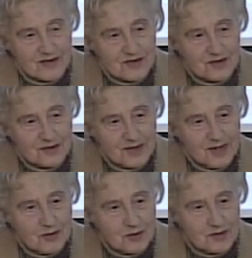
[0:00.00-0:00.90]
so
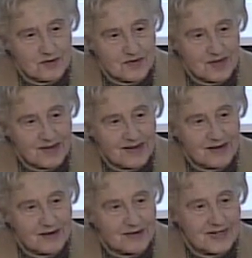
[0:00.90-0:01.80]
he could certainly
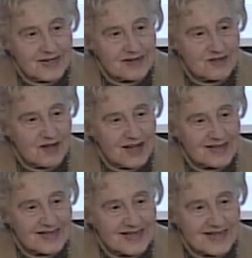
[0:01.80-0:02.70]
not take
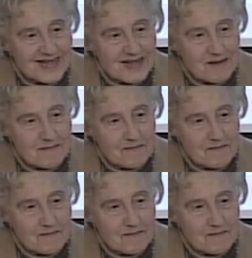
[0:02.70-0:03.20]
chances.